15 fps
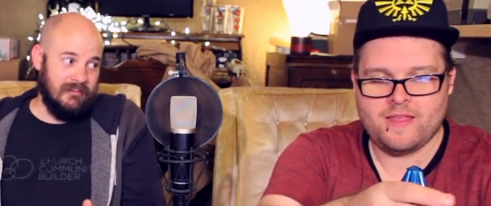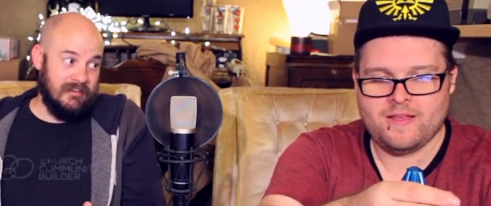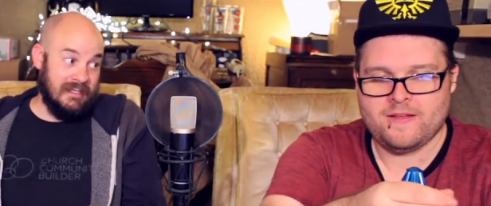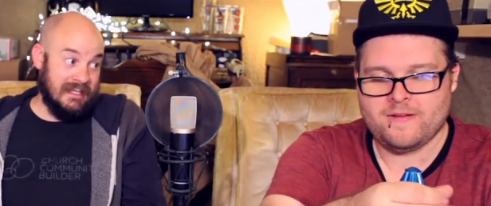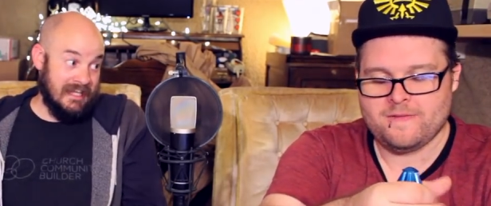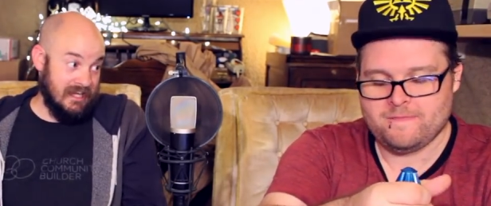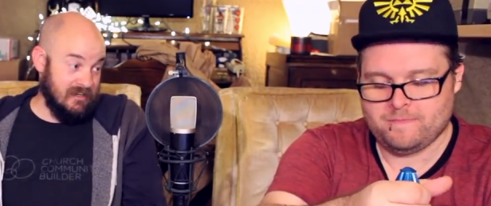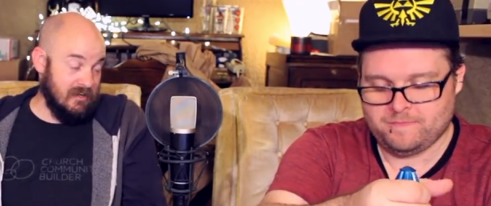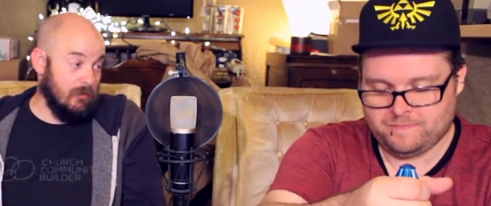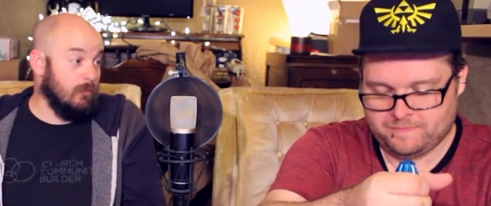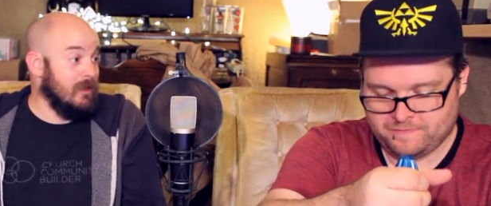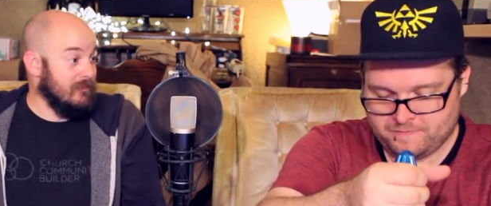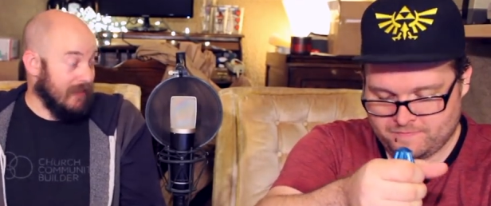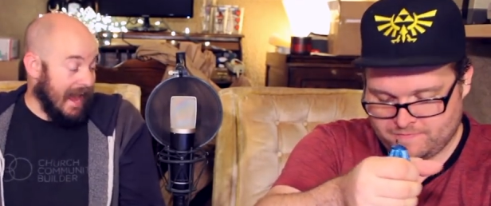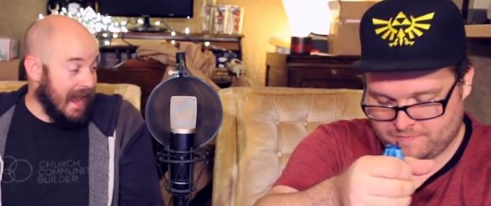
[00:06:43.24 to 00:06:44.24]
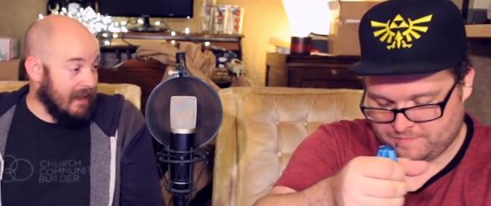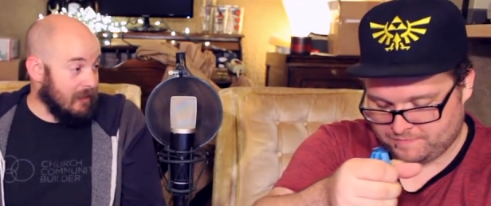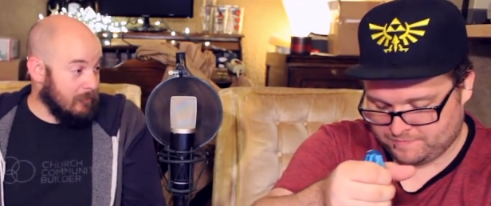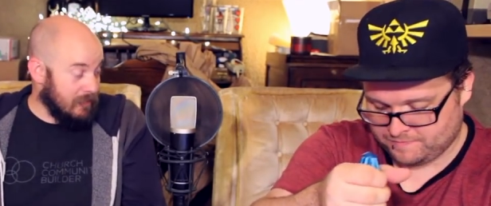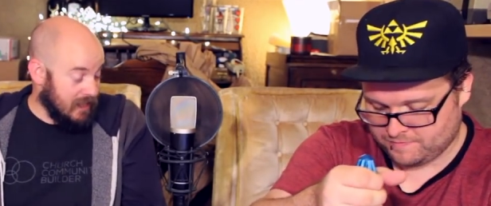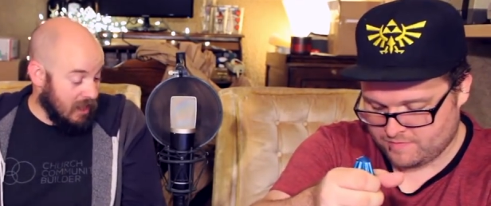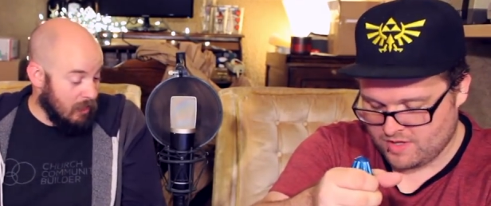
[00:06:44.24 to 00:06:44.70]
Speaker 1: the year. We've had
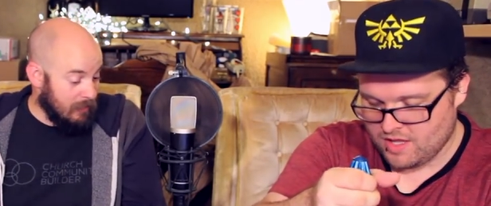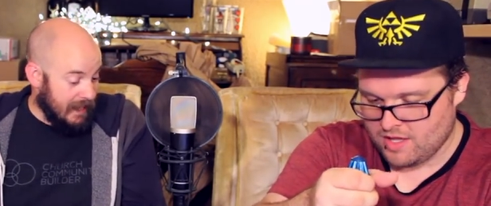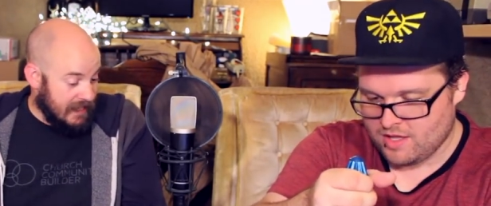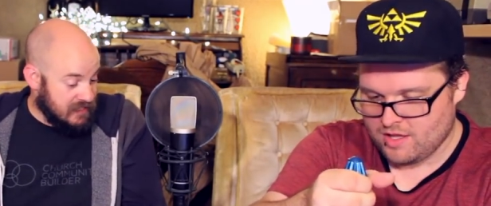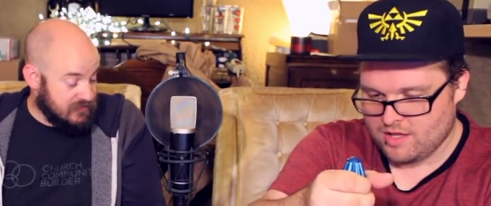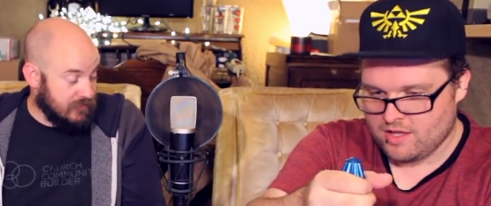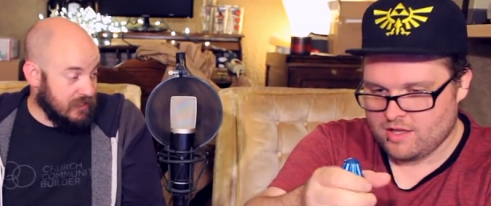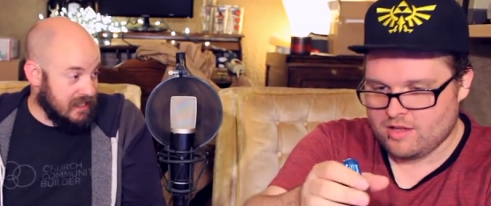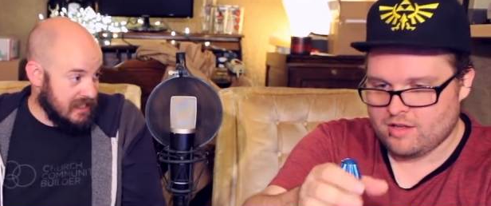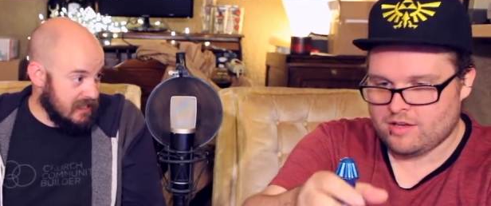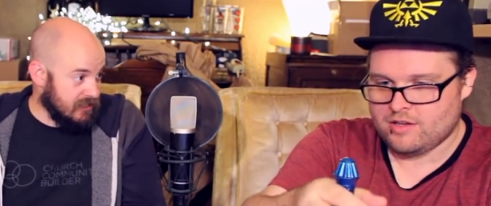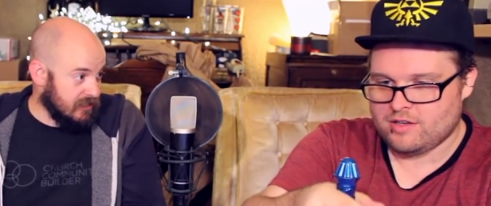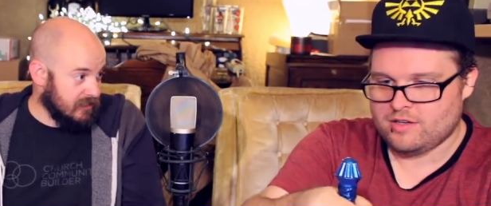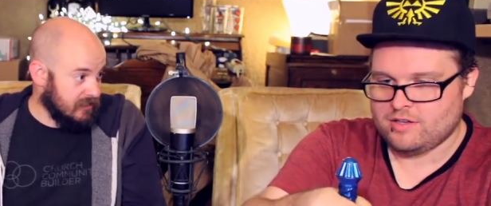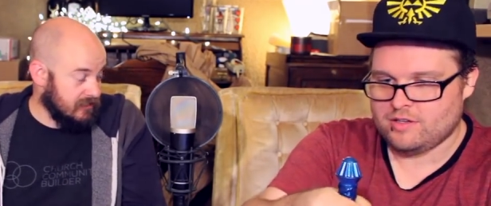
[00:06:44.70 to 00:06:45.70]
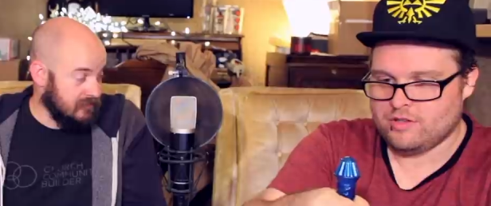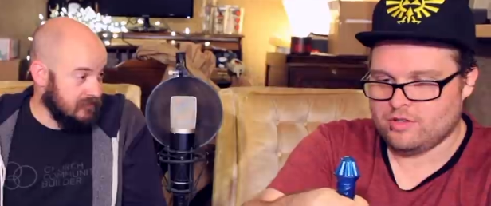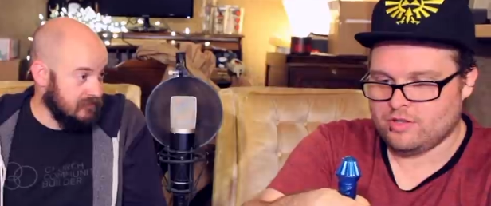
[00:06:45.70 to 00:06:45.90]
our P.O. box for a year.